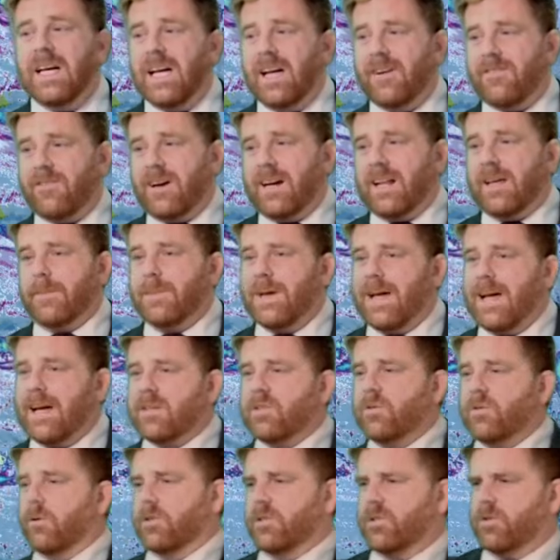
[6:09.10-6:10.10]
if we're heading back
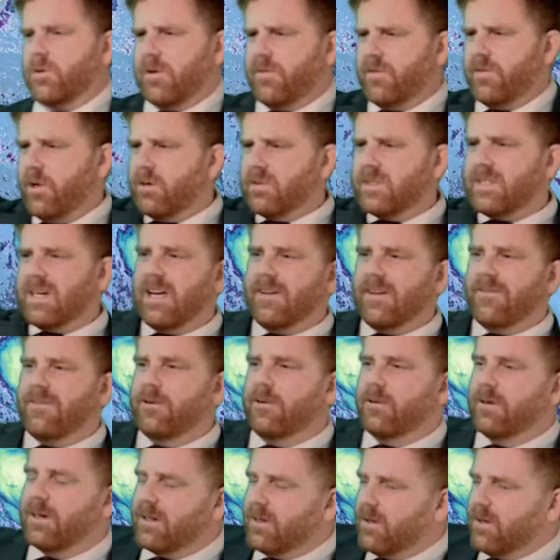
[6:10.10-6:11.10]
towards north. No
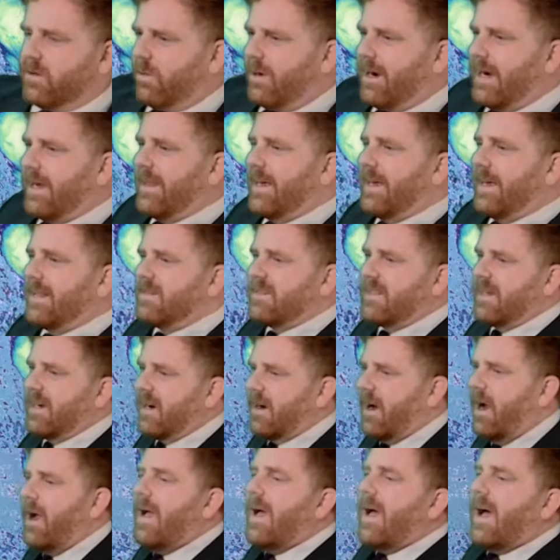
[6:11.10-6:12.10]
typhoon. I don't know why that's
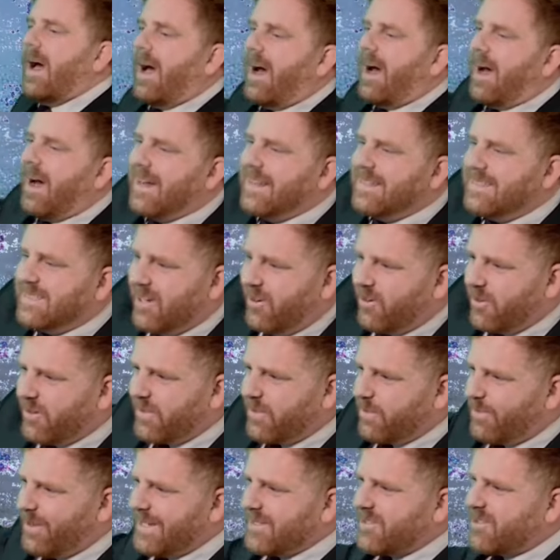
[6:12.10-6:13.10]
there.
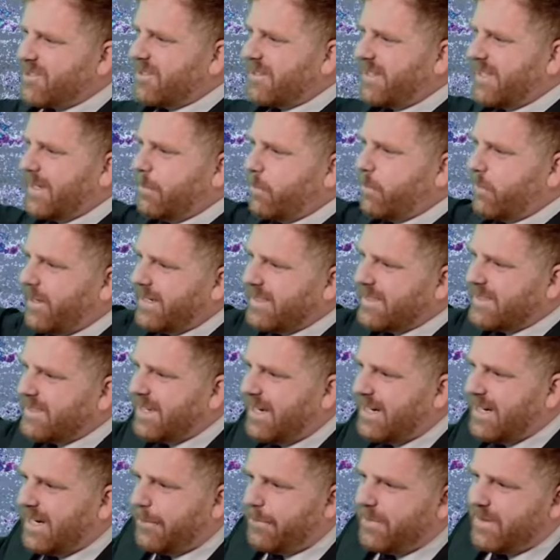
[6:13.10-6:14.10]
Northwesterly breeze
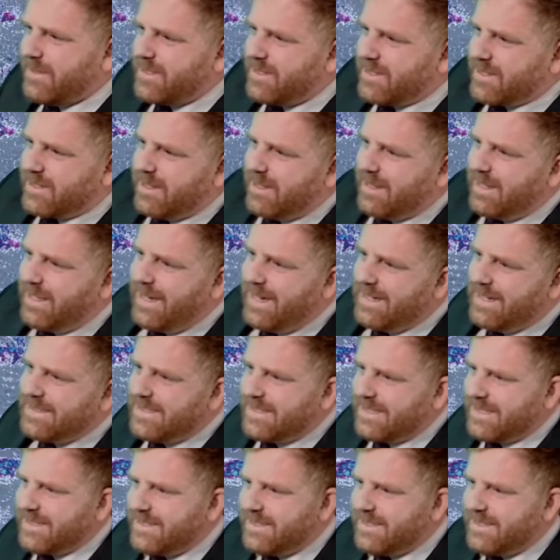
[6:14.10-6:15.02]
setting up. This is a classic